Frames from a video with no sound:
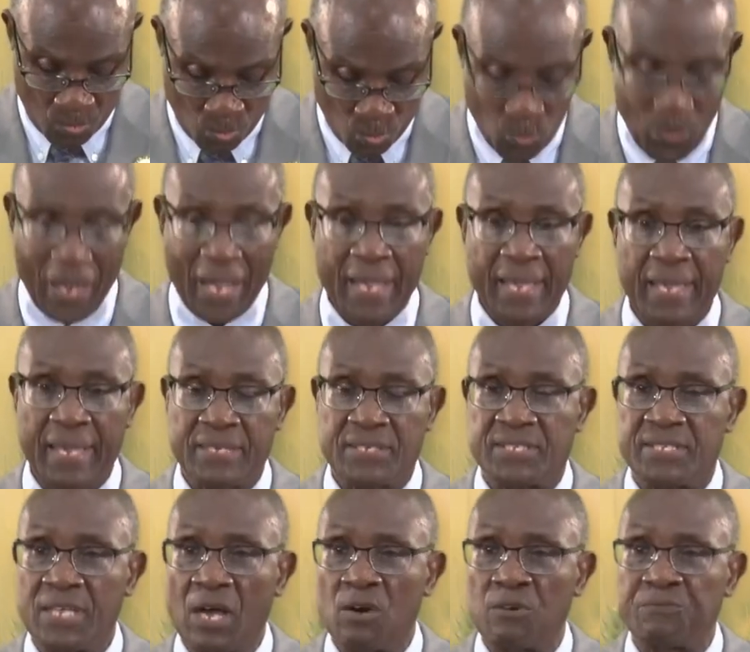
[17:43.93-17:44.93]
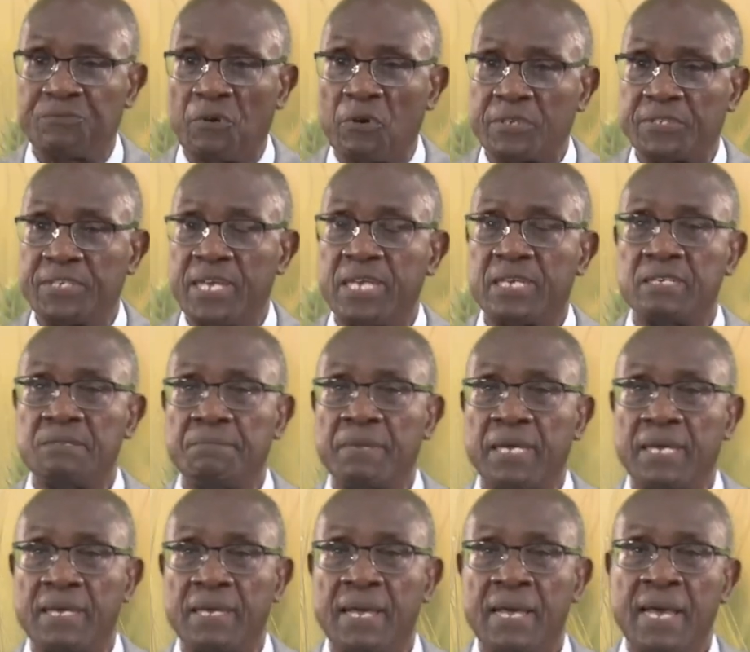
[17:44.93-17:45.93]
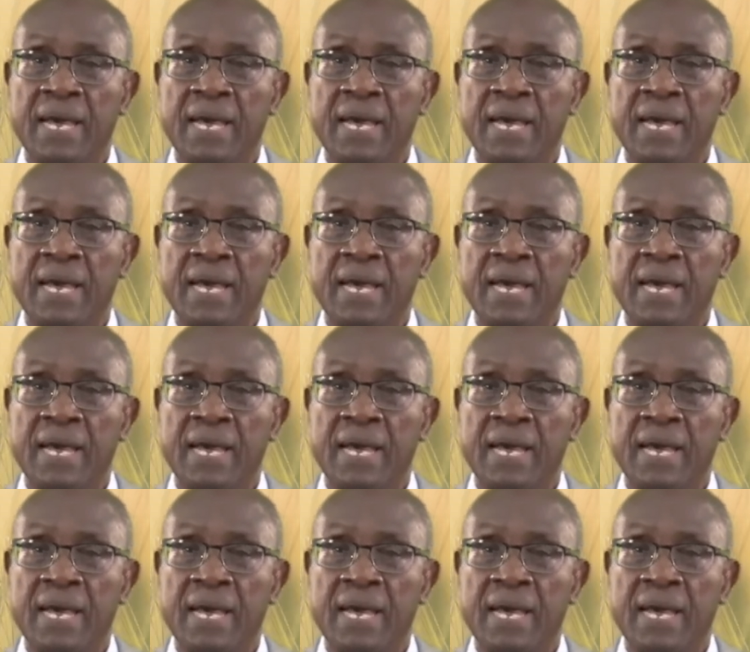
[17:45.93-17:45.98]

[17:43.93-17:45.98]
why hast thou forsaken me?